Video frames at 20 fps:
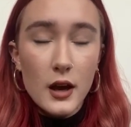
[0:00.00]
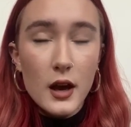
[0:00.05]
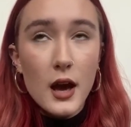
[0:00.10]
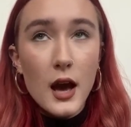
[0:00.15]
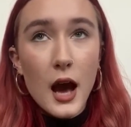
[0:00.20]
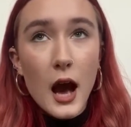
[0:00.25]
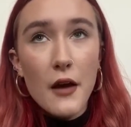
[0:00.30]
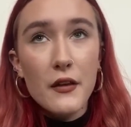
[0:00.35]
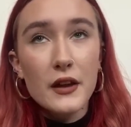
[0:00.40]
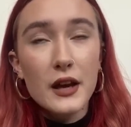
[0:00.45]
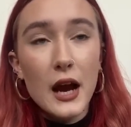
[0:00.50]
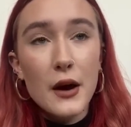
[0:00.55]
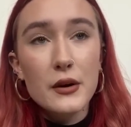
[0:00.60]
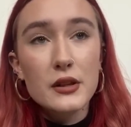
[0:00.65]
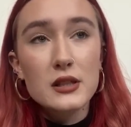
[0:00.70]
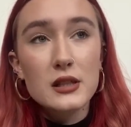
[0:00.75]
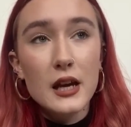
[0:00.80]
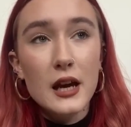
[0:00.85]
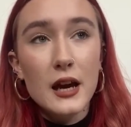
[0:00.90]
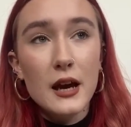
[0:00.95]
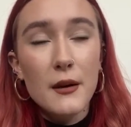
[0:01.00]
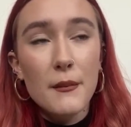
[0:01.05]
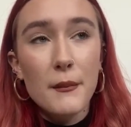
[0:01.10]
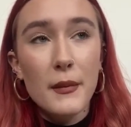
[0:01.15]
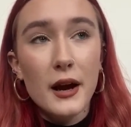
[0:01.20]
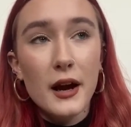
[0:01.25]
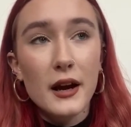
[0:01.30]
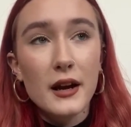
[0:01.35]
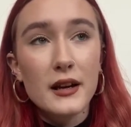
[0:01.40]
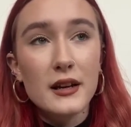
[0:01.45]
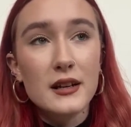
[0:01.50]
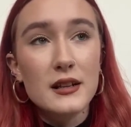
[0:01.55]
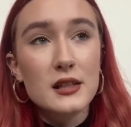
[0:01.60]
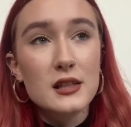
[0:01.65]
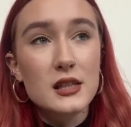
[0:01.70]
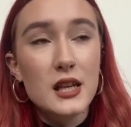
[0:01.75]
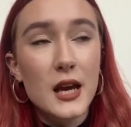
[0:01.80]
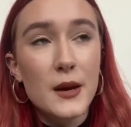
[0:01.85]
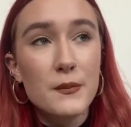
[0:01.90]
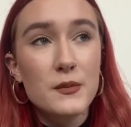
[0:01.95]
think I would say my
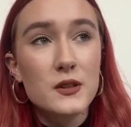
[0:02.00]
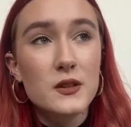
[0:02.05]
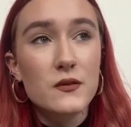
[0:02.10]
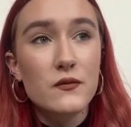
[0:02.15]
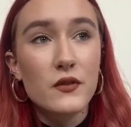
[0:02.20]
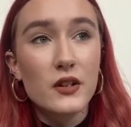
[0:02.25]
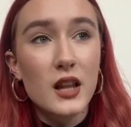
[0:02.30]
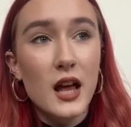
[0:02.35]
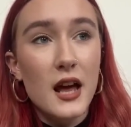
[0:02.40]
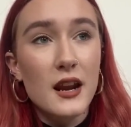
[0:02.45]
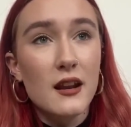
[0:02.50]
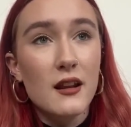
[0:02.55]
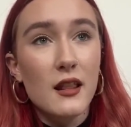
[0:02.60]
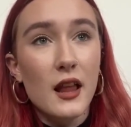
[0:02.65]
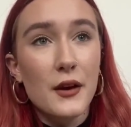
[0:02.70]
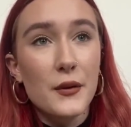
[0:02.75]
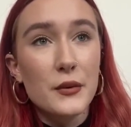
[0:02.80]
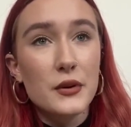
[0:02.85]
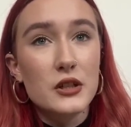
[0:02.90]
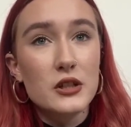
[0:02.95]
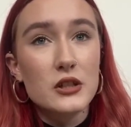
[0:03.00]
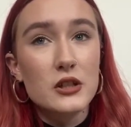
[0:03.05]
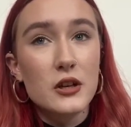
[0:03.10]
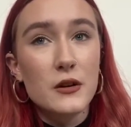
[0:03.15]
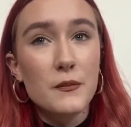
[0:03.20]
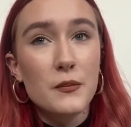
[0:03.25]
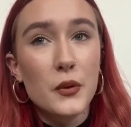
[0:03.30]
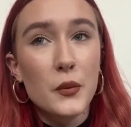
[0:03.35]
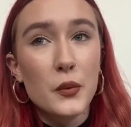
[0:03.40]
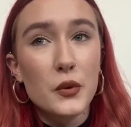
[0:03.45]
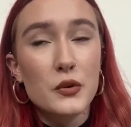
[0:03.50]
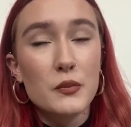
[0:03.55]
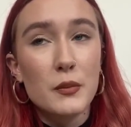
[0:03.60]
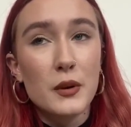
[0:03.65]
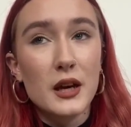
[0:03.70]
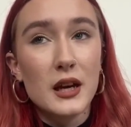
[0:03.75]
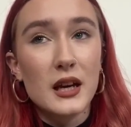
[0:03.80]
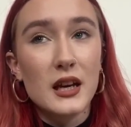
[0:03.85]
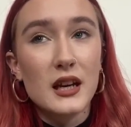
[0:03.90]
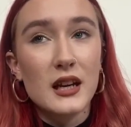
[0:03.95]
tips for learning language would
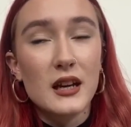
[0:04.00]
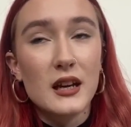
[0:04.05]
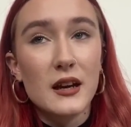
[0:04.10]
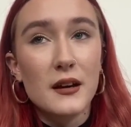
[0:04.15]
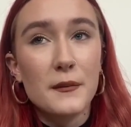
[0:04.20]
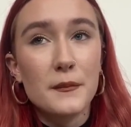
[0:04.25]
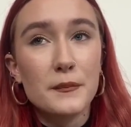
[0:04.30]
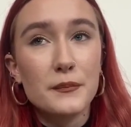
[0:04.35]
be